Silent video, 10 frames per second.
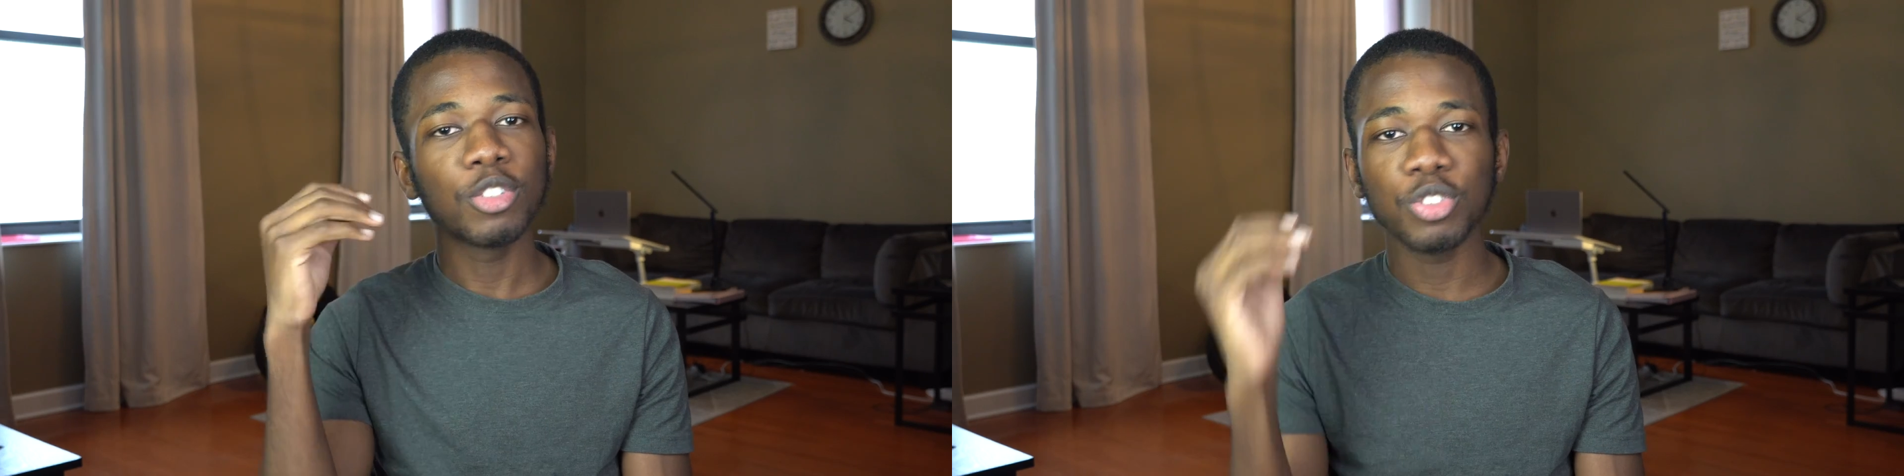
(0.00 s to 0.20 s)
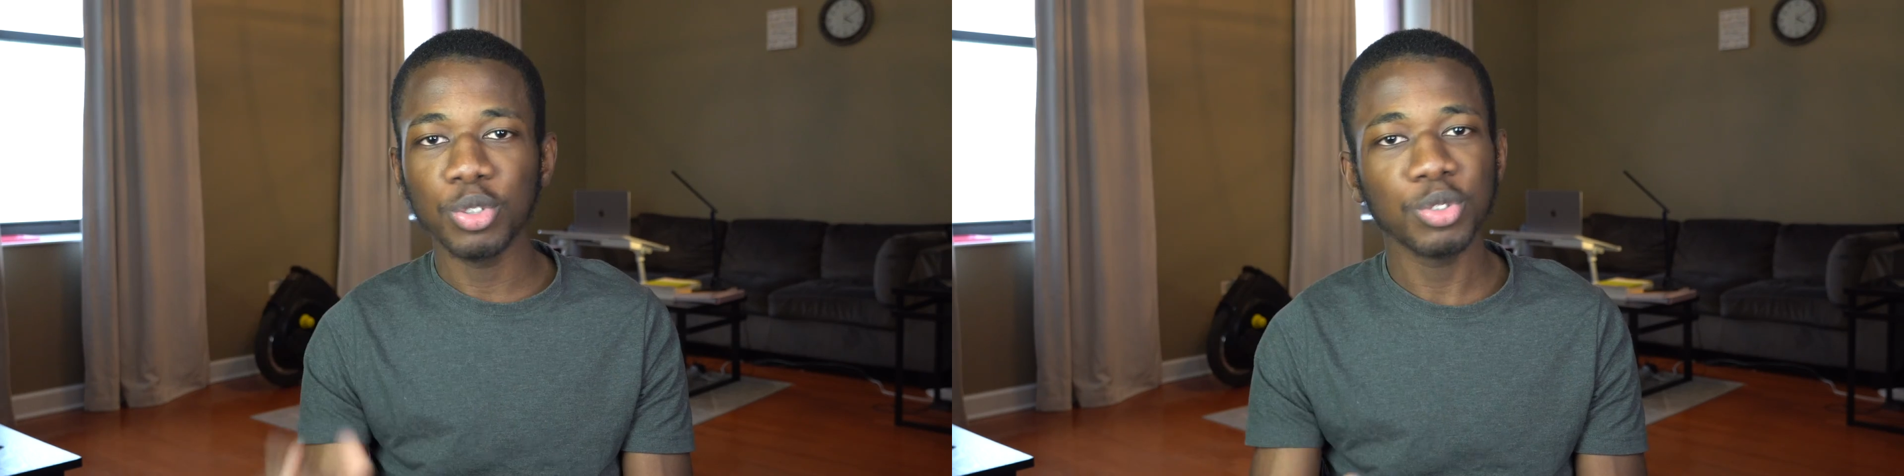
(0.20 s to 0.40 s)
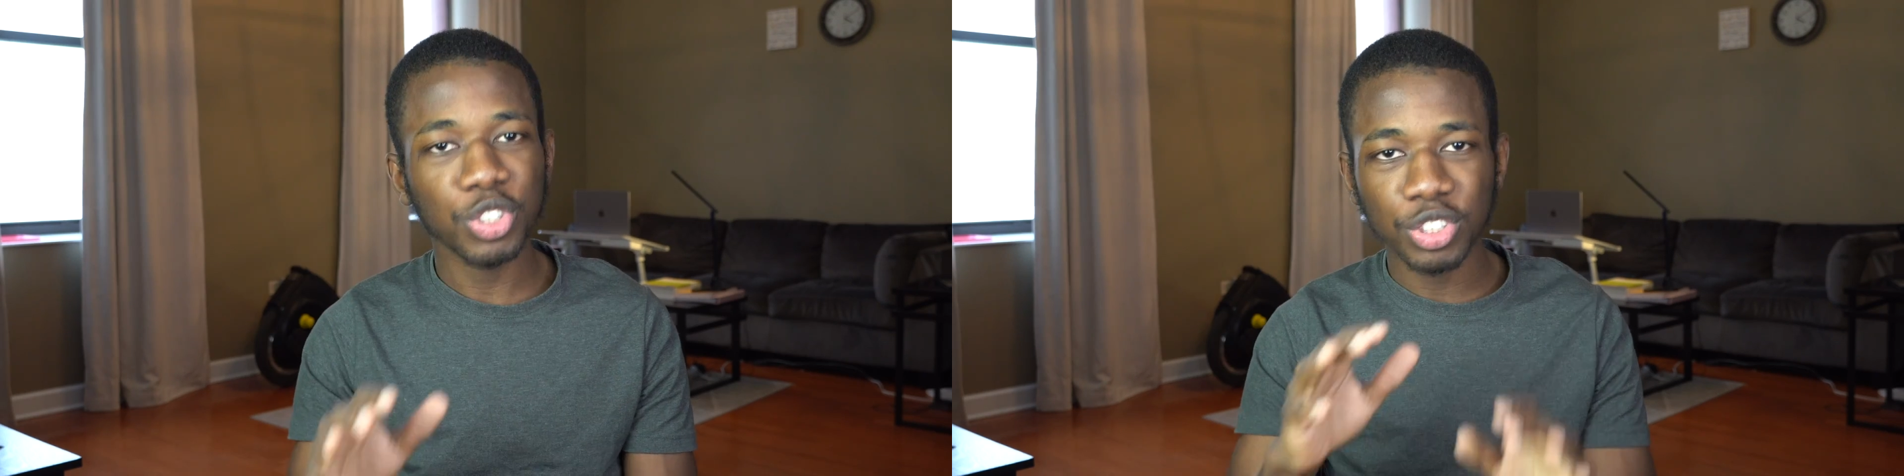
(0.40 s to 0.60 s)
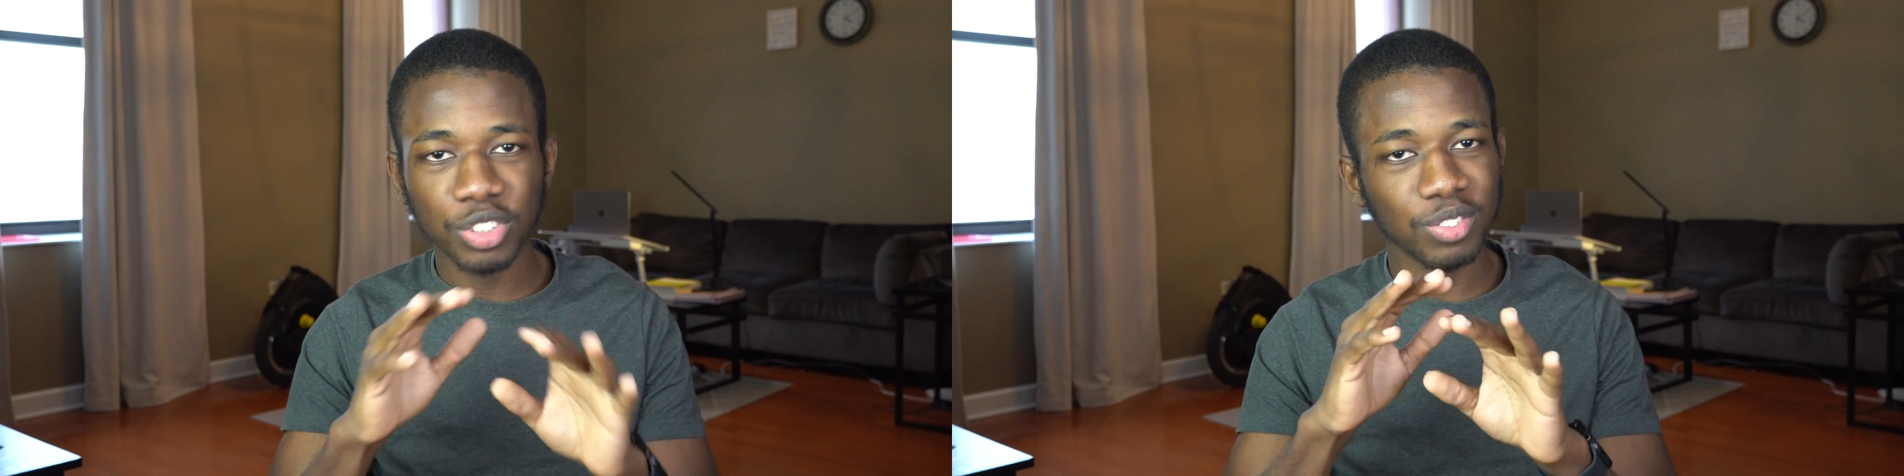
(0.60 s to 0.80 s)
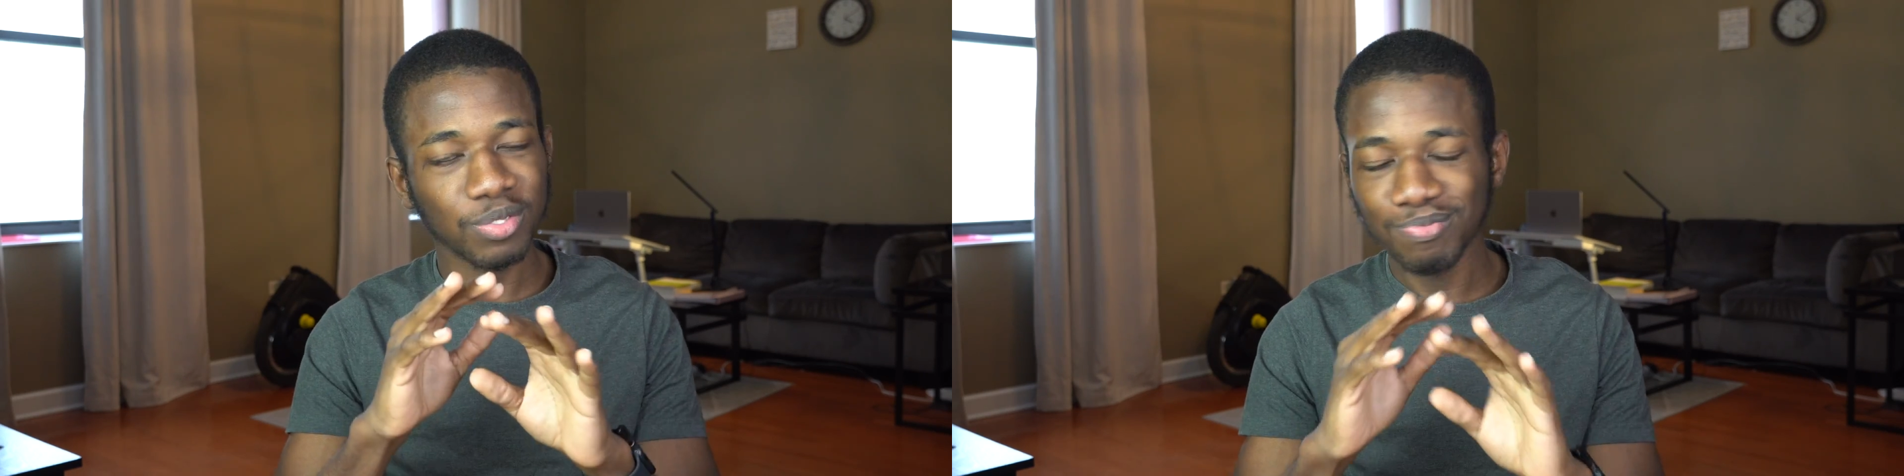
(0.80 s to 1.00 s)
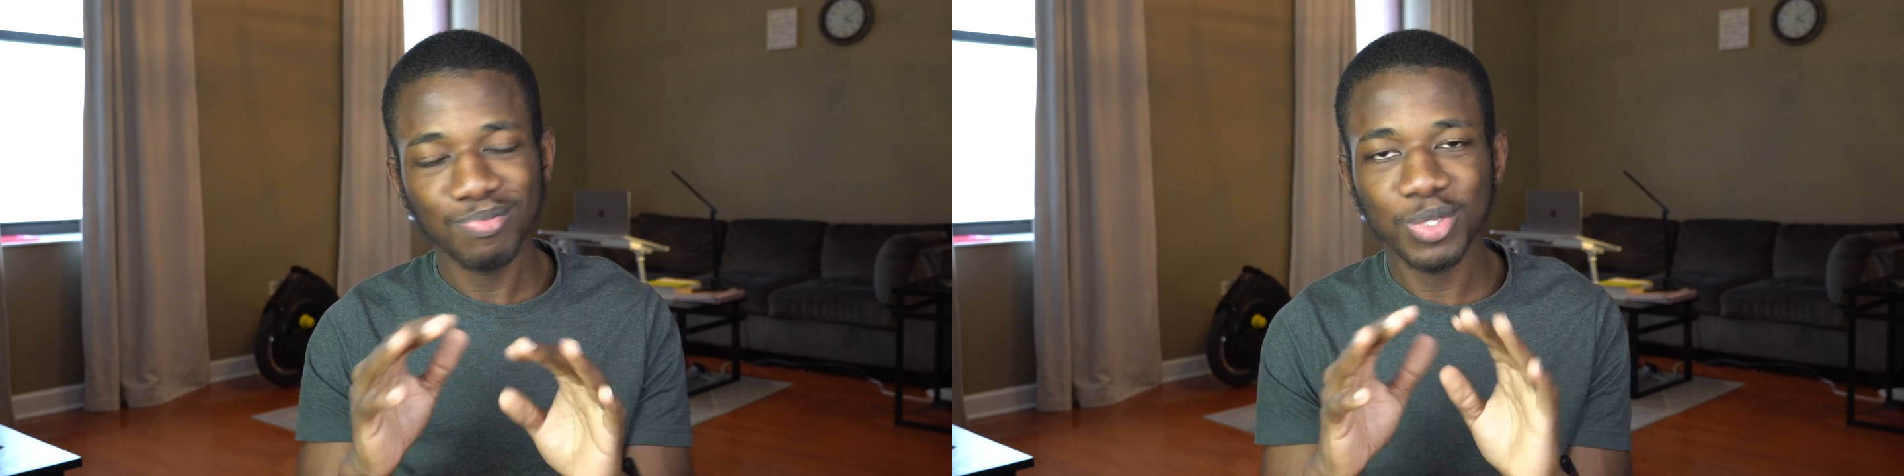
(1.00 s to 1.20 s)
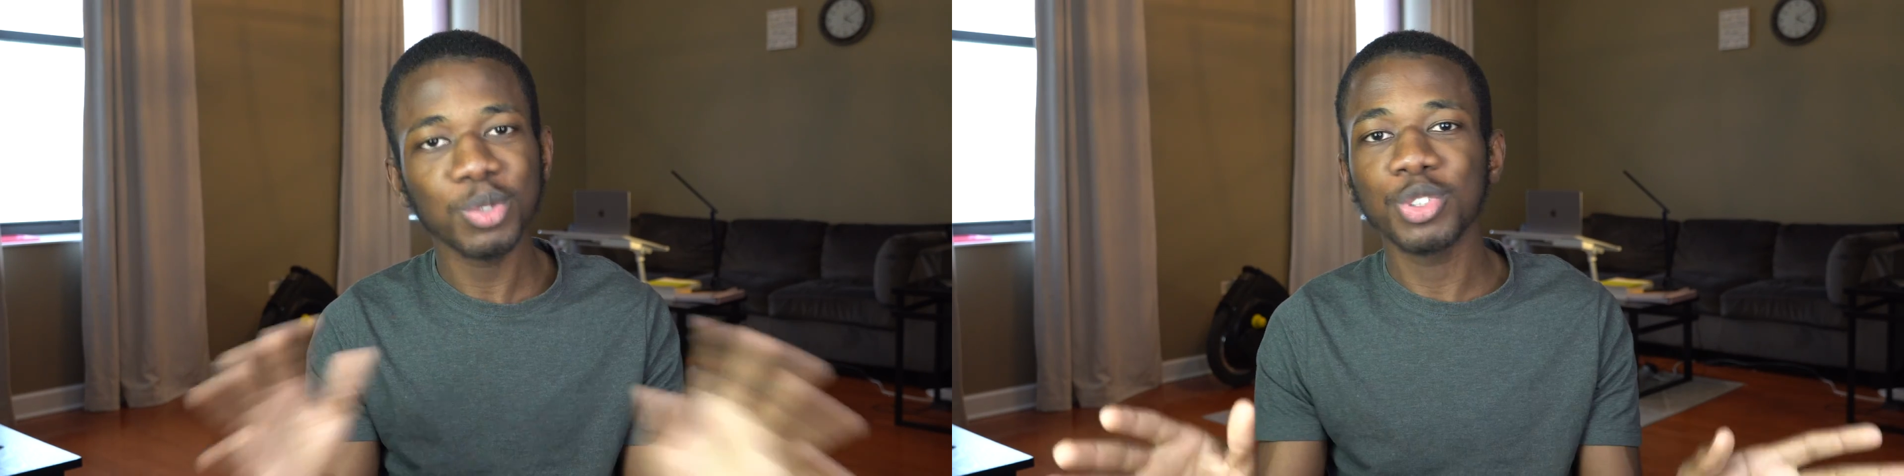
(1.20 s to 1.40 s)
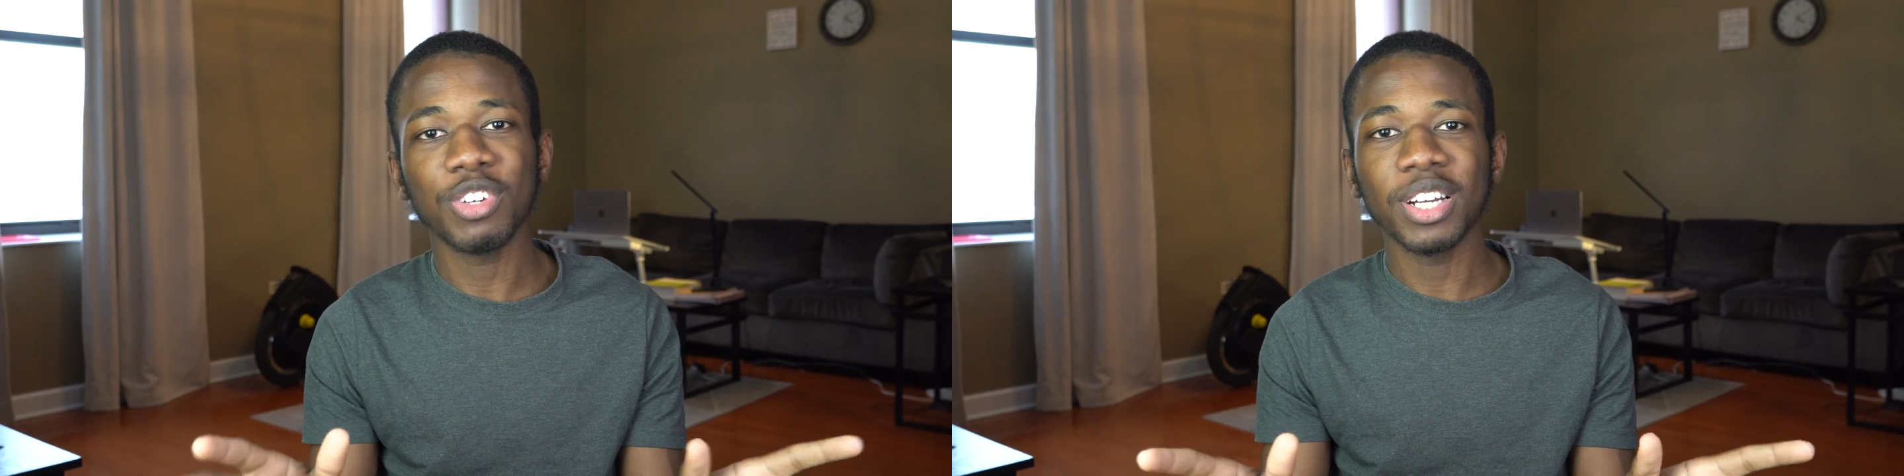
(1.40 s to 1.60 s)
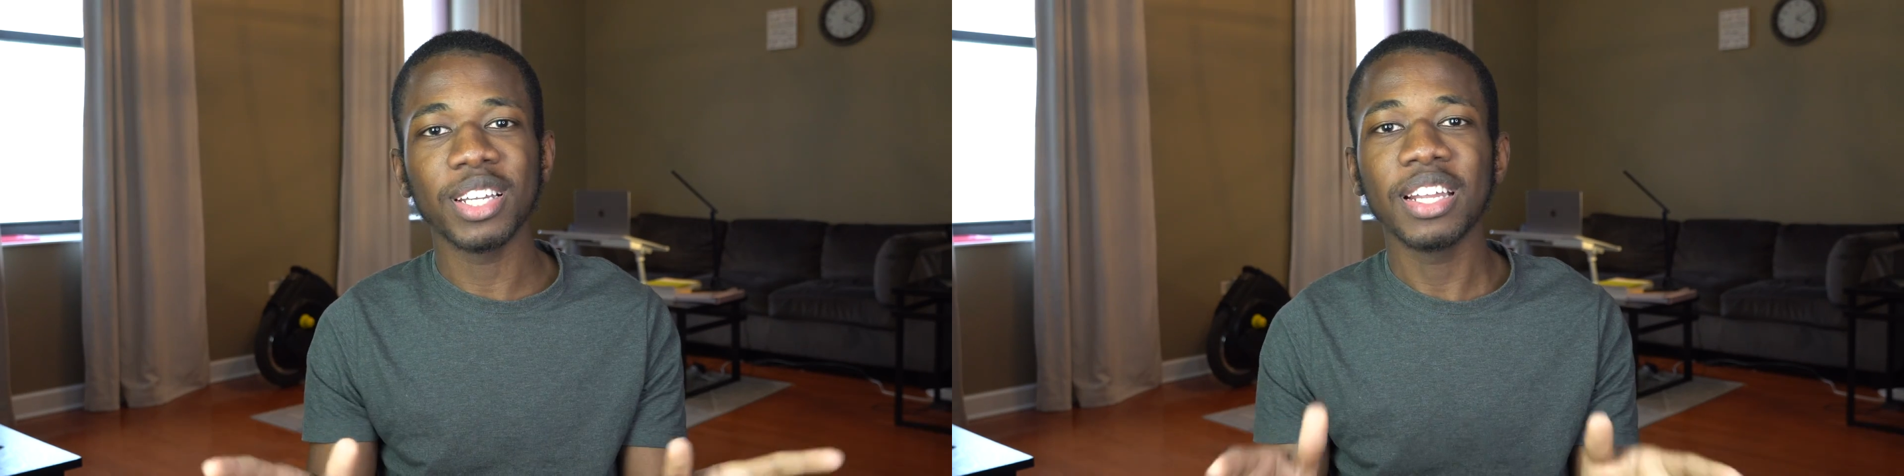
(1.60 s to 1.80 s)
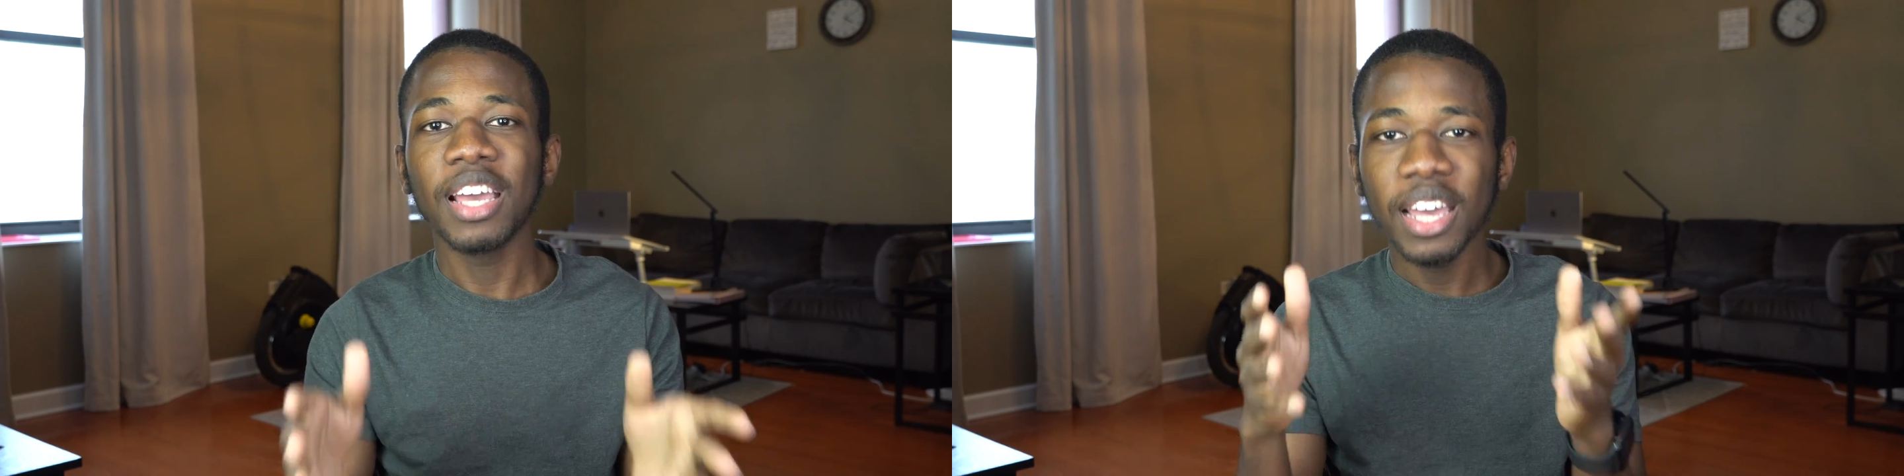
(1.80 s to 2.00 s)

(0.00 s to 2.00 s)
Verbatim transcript: So don't just, don't try it.